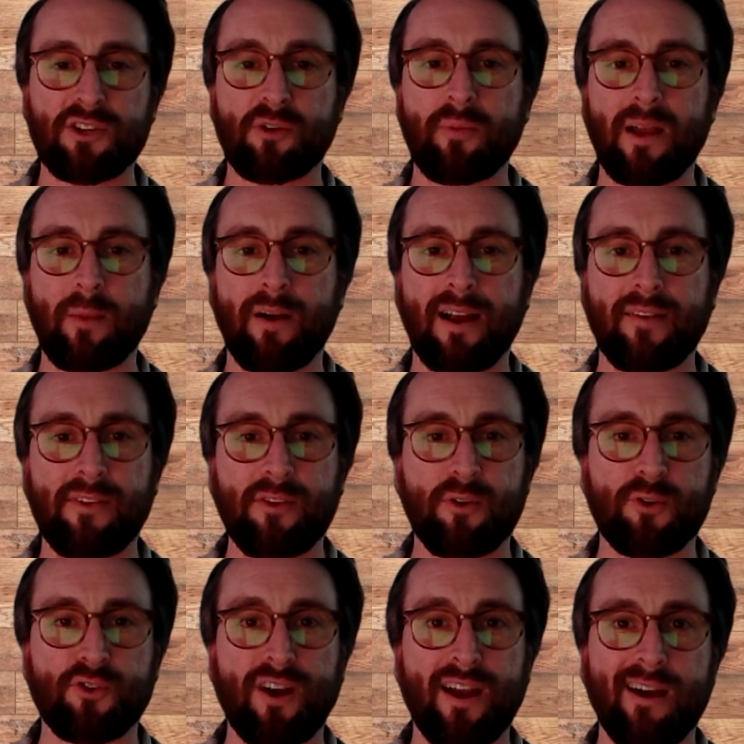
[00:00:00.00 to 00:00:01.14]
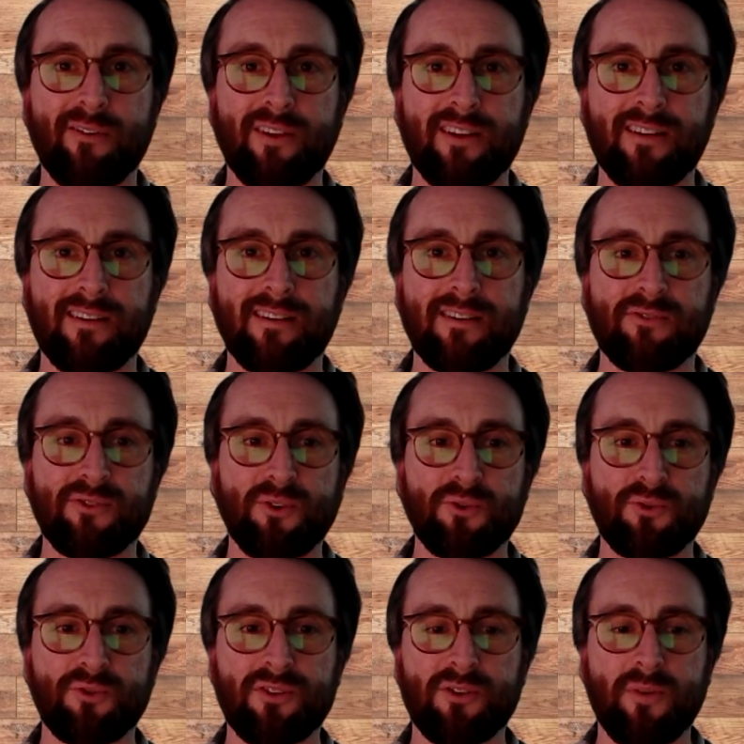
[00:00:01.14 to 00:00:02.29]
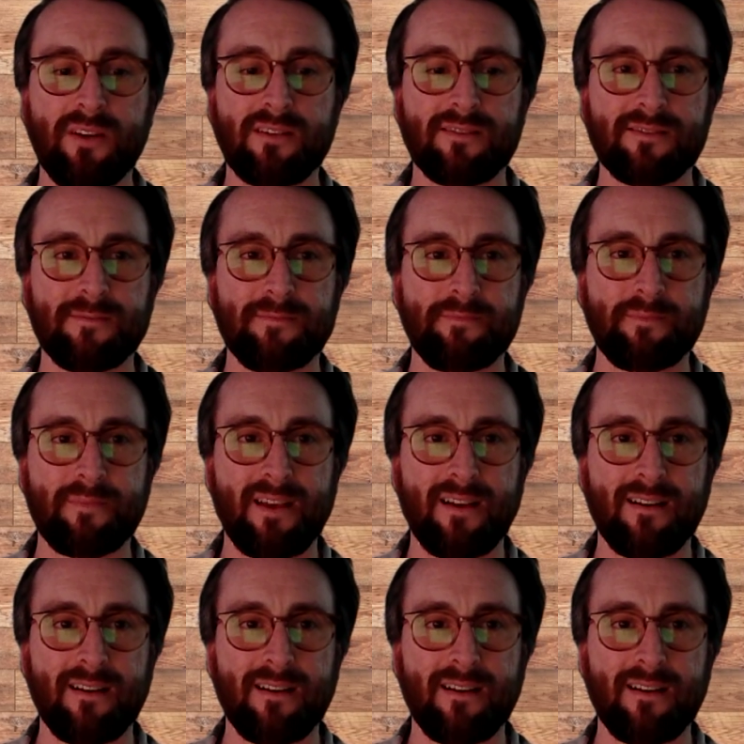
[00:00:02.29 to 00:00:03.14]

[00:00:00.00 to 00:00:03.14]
things in your back pocket that you can try out in different social situations.